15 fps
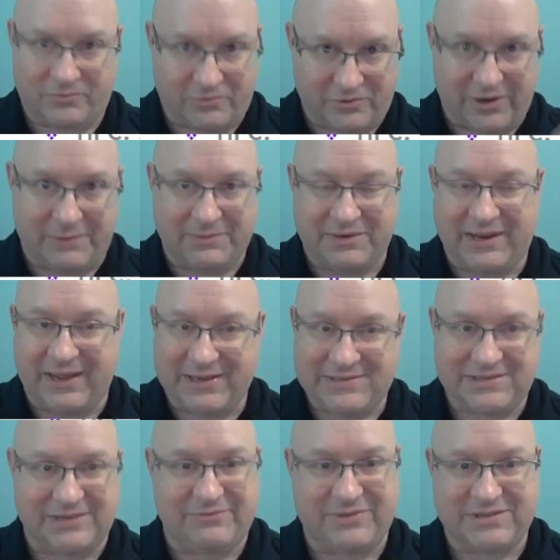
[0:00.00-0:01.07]
grabbed
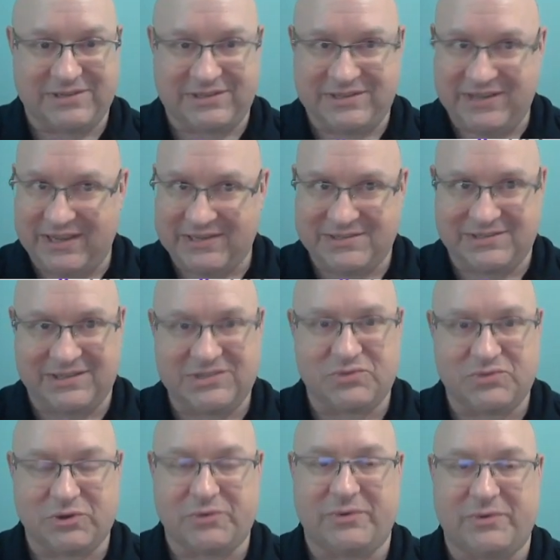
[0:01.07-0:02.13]
Dask and we said, yes,
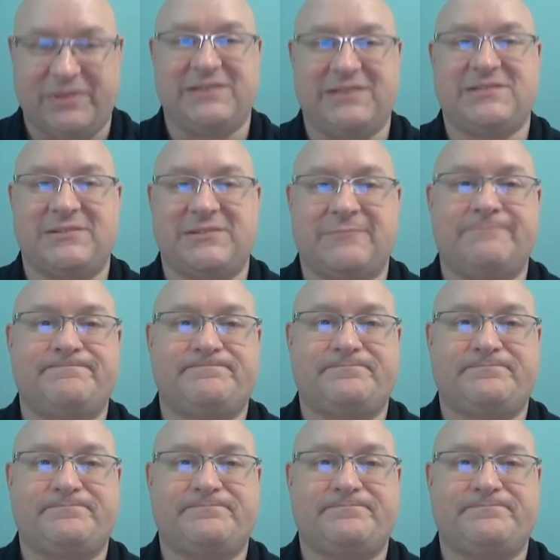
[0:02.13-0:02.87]
let's work with this.